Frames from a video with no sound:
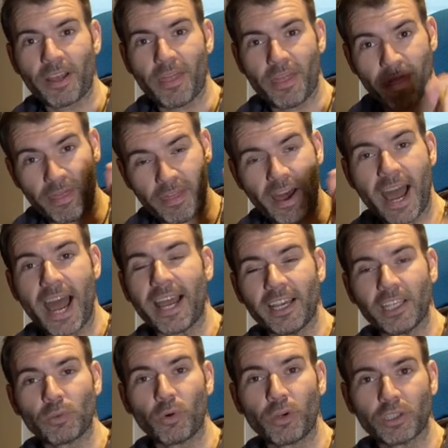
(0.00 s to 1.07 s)
And that
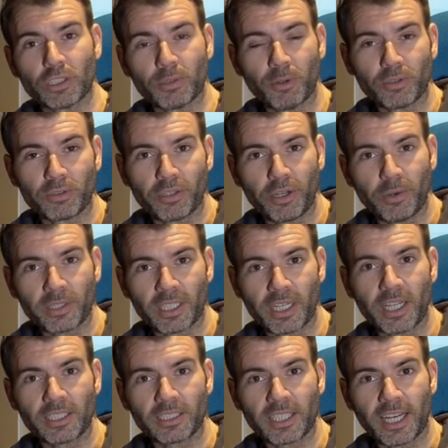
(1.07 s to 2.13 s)
is what you're supposed to do as an
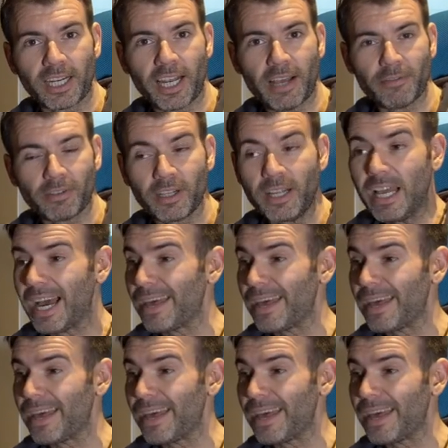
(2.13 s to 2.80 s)
unsigned level.